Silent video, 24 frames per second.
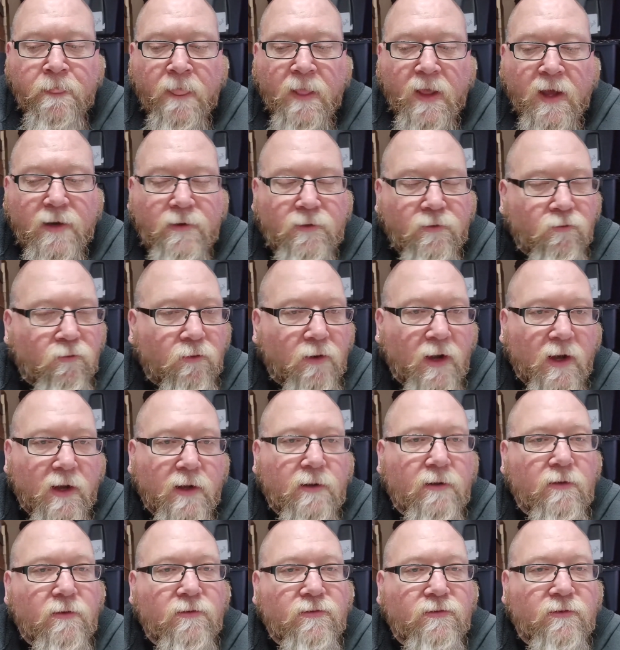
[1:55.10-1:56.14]
I do not
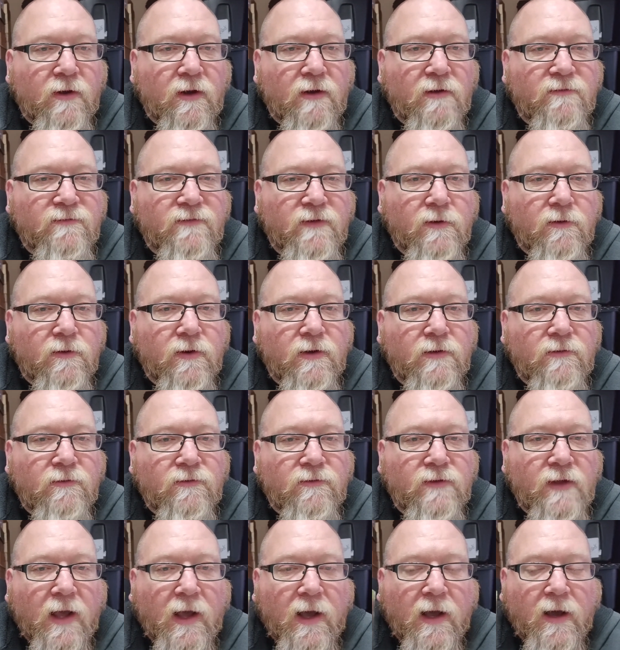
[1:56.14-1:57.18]
use stock
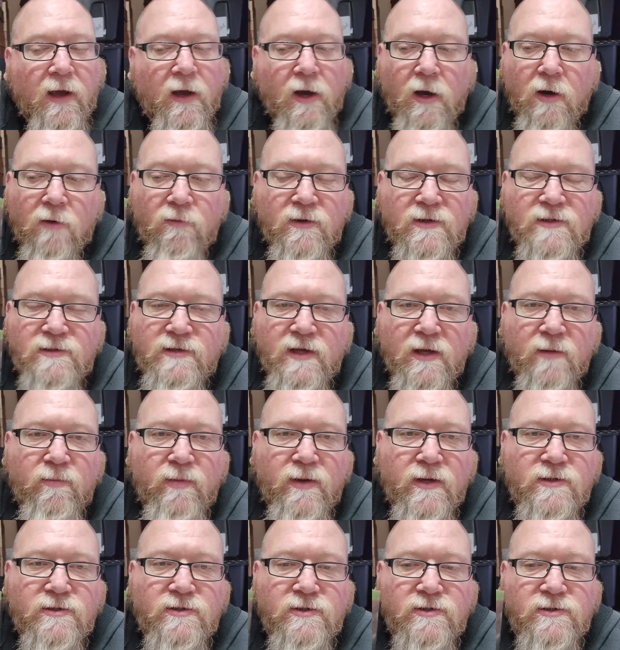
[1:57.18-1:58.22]
photos. I always take
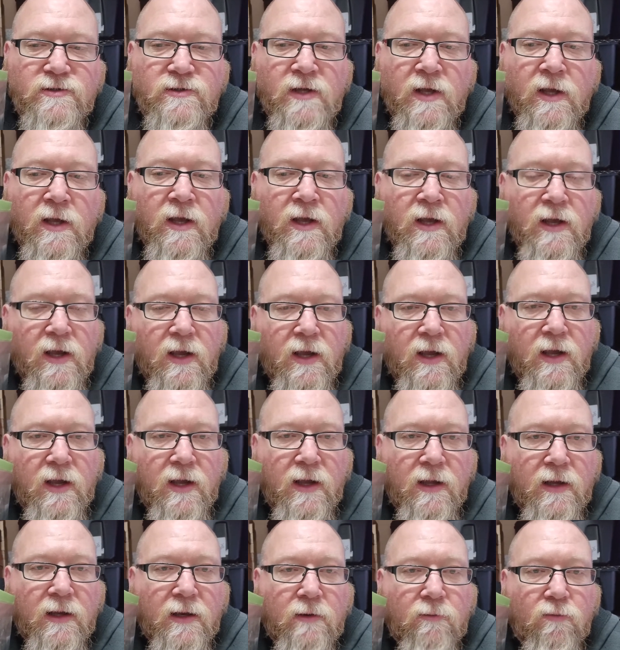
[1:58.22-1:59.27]
pictures.
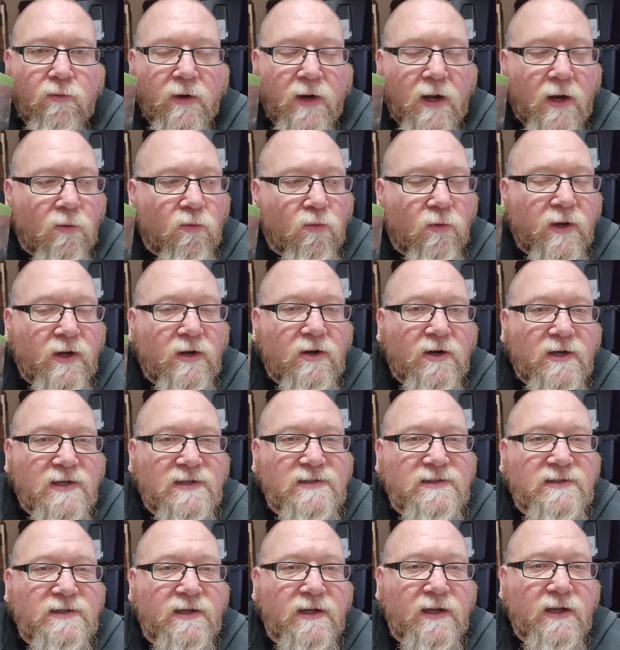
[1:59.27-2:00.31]
And when I
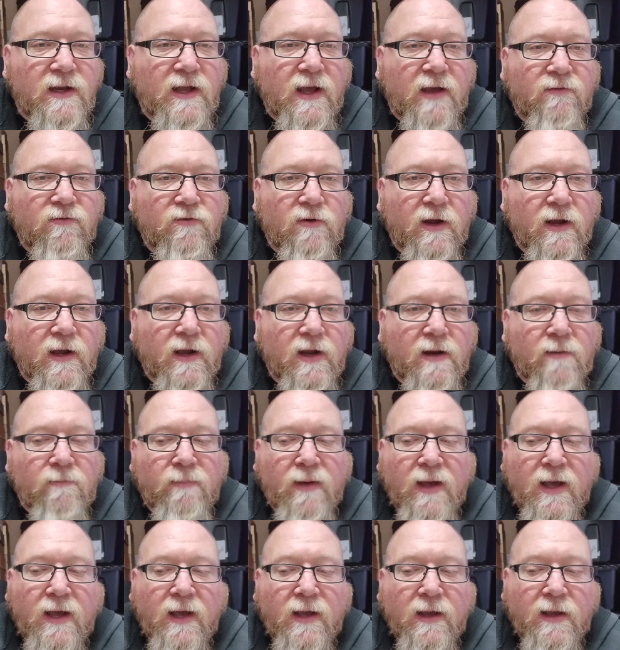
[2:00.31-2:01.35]
relisted it after I got it
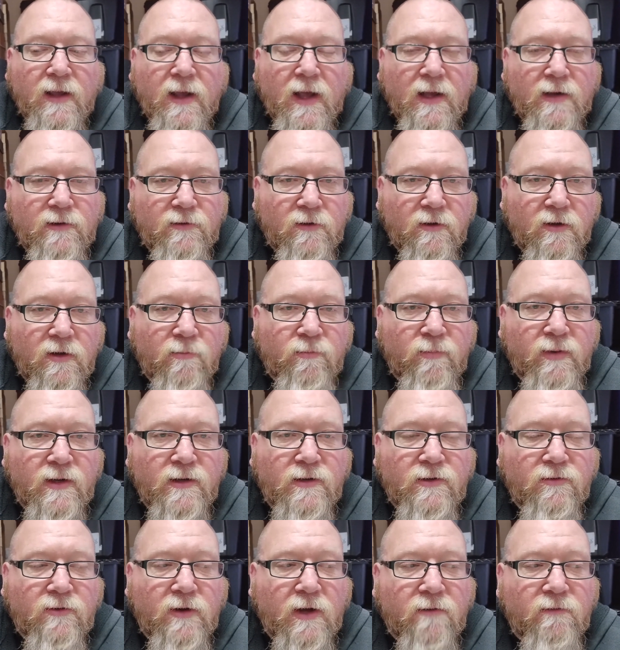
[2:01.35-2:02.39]
back, I took a
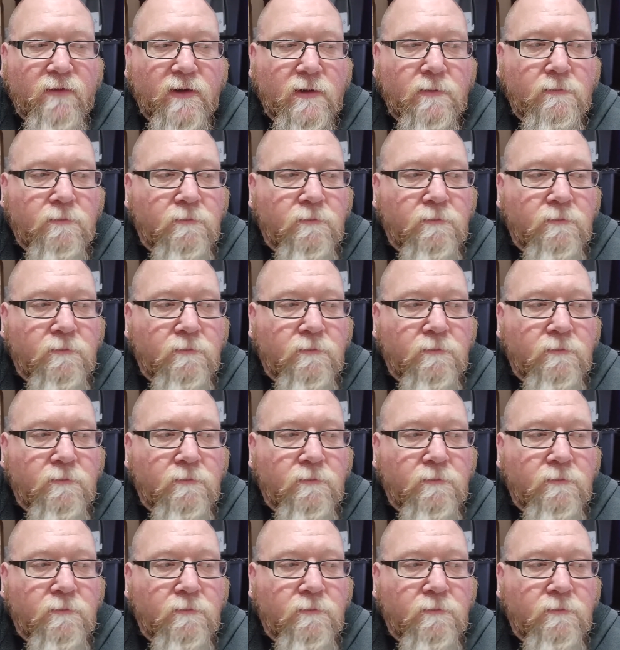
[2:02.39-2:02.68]
picture of it,